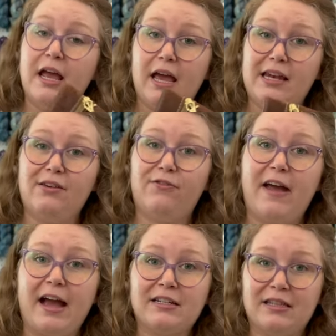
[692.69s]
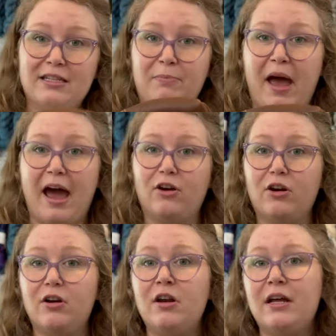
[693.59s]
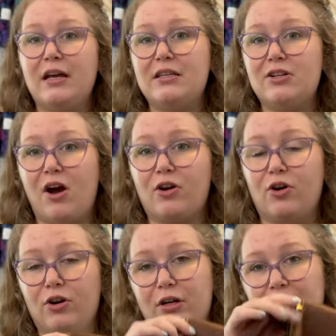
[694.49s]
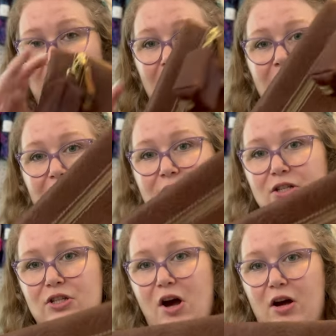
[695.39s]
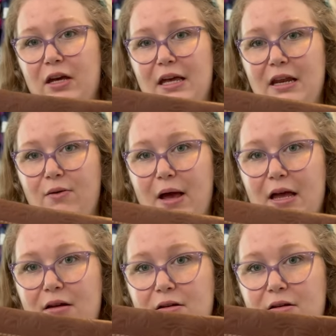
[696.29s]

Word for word: And in fact, this pattern is not currently in stock anyway.